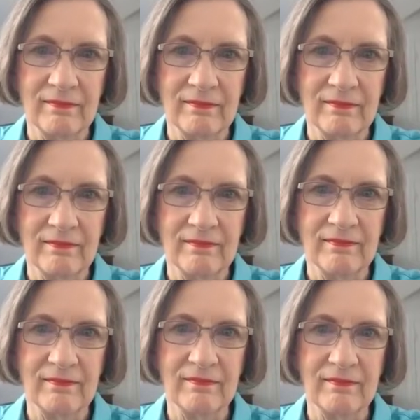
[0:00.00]

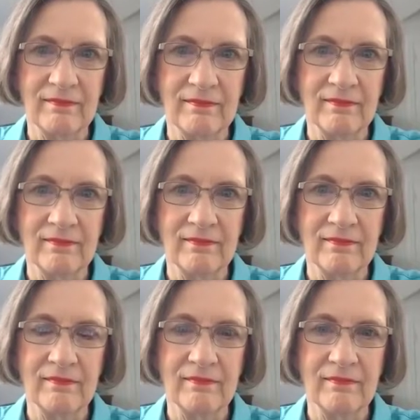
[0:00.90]

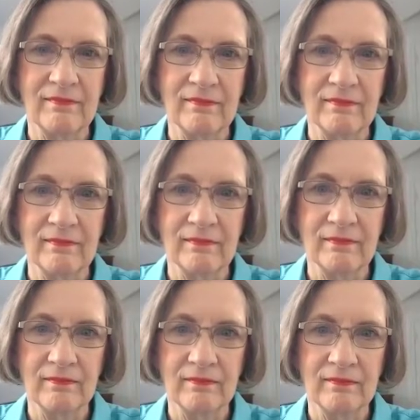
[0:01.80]

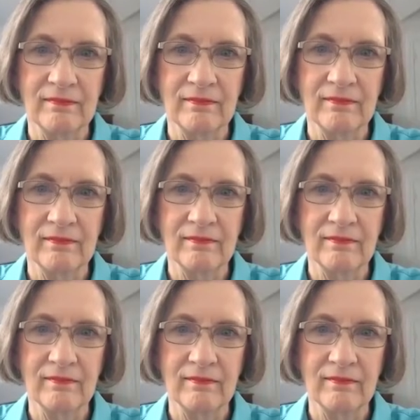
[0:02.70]
[no speech]